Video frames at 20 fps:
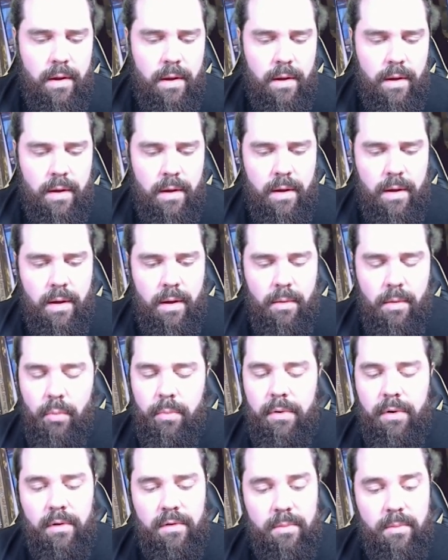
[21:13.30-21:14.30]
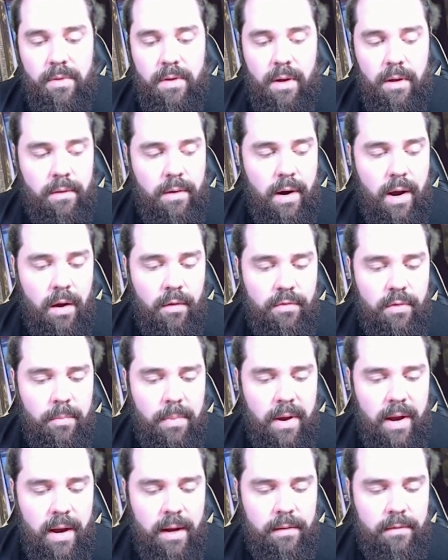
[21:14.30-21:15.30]
opening some of the other alpha
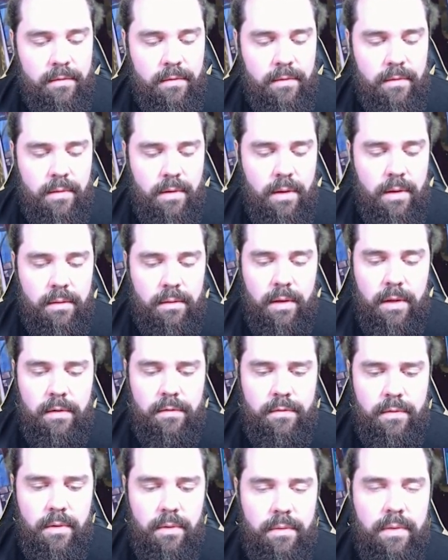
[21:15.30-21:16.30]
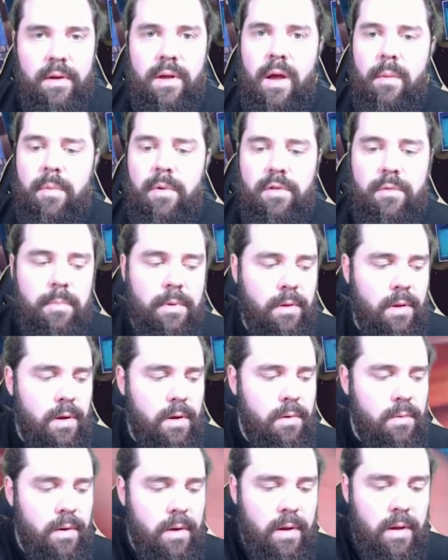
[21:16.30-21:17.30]
packs? Let us know in the comments
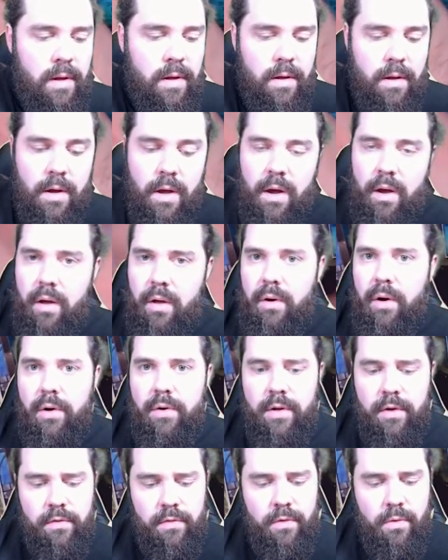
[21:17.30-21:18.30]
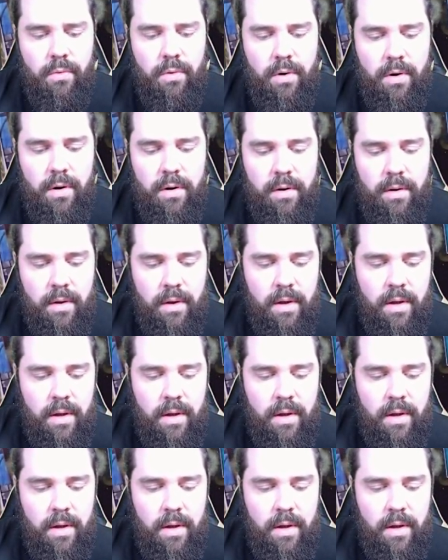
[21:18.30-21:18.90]
below on our Discord.